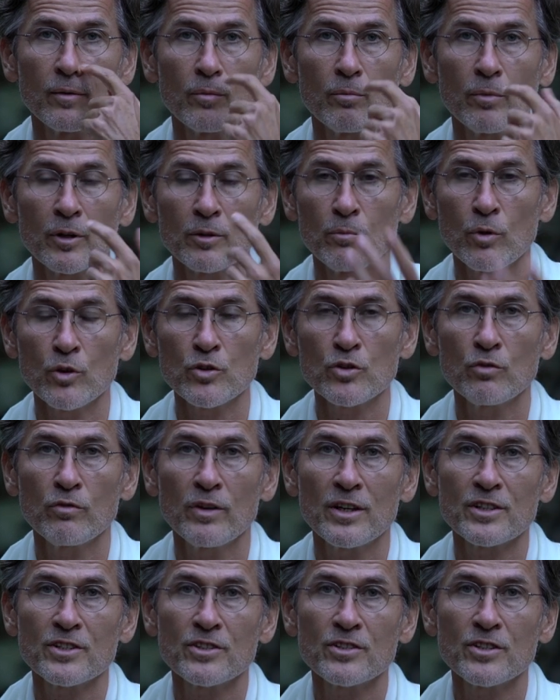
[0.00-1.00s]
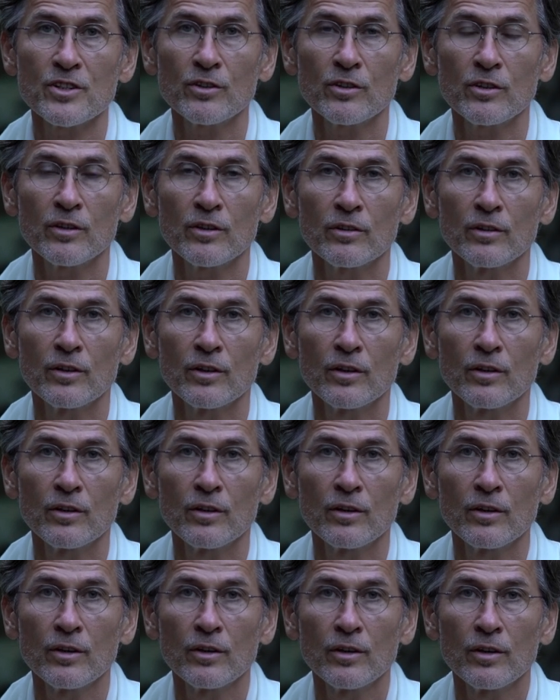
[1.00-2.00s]
but most of us still
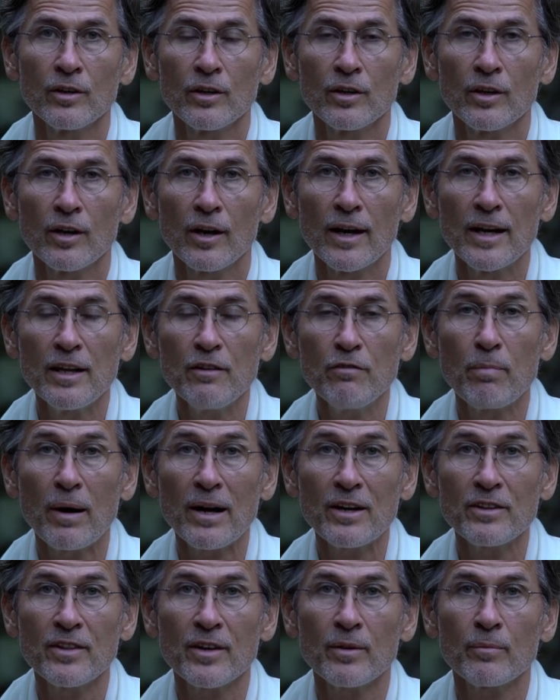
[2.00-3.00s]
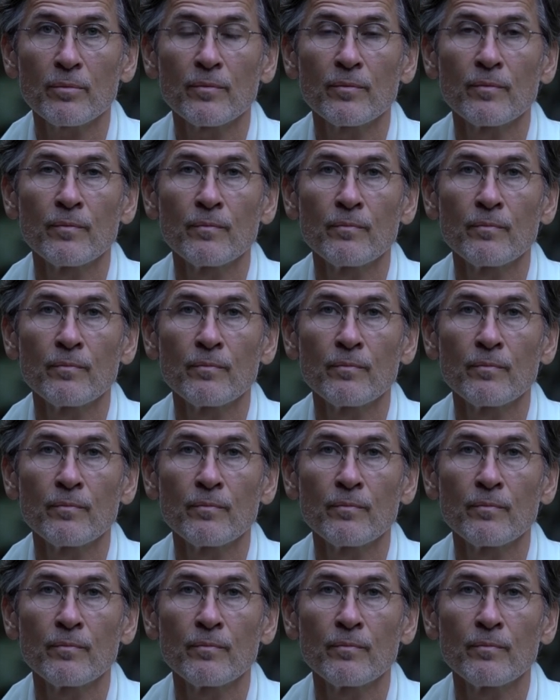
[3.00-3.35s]
live by them